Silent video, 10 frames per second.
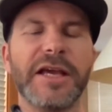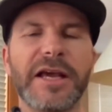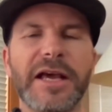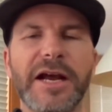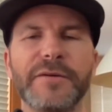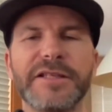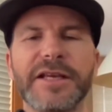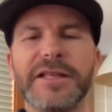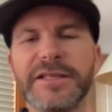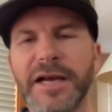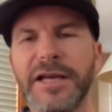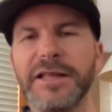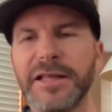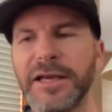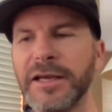And I would say the
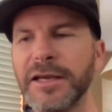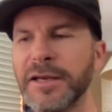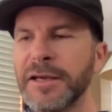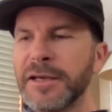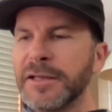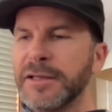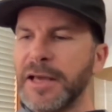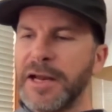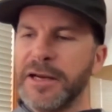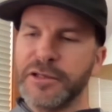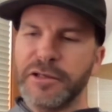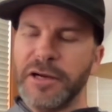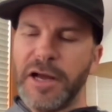second thing that